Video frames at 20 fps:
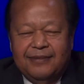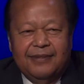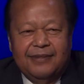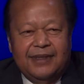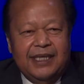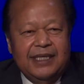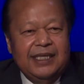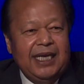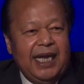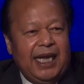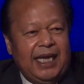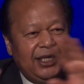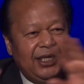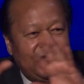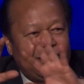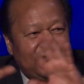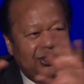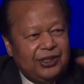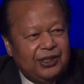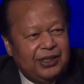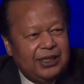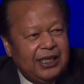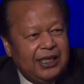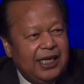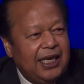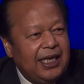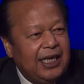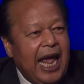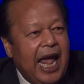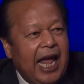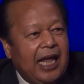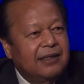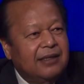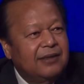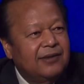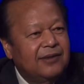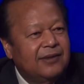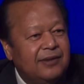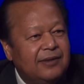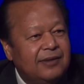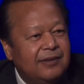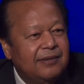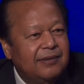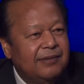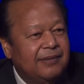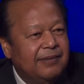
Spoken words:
It's a stage, it can dance.